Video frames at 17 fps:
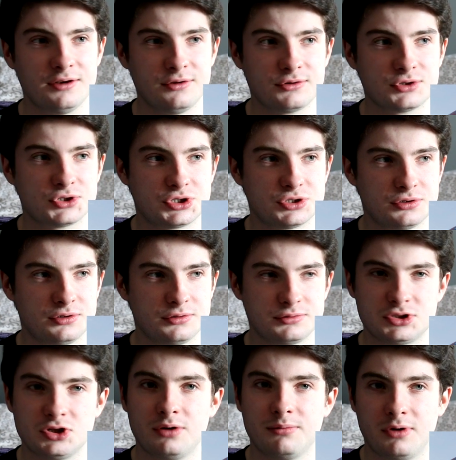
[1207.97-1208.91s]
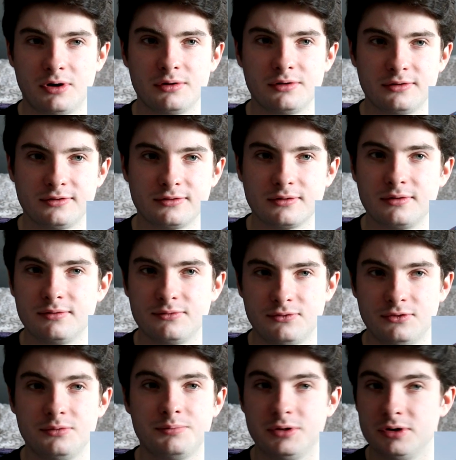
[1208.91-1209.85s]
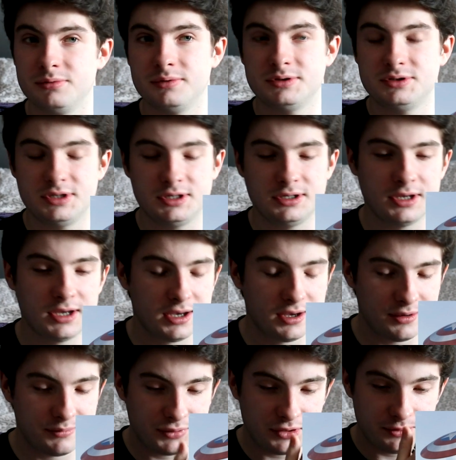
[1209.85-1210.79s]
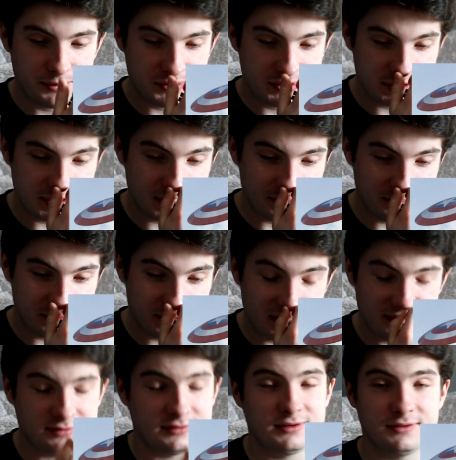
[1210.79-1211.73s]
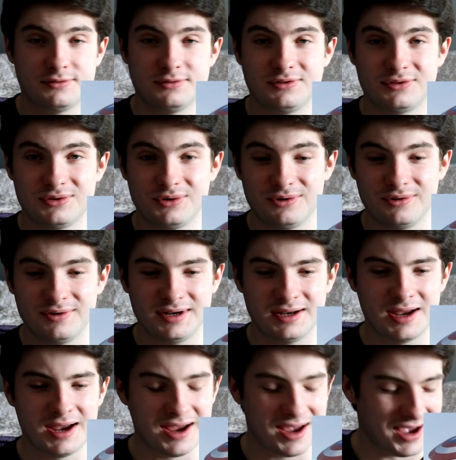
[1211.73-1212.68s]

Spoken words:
I'm not sure Tom Holland's gone through puberty yet, but that's a different story.